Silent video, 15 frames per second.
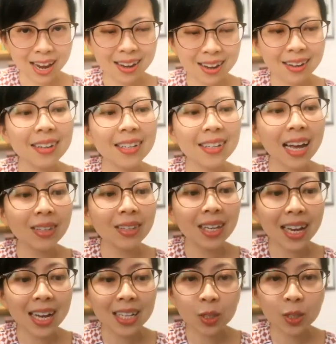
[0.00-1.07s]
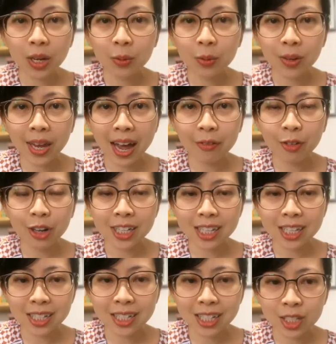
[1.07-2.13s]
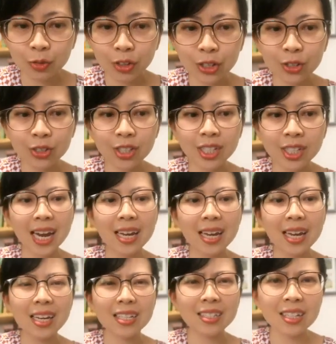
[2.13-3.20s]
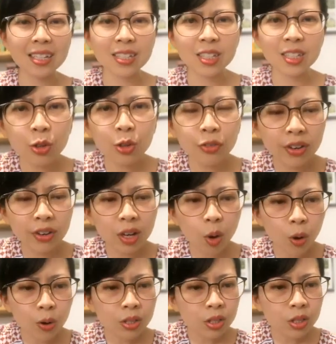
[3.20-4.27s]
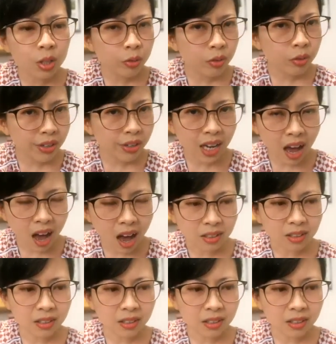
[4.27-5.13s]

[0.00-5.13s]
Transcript: Now, the last one we have on this list for you today is a silver or silvery tongue.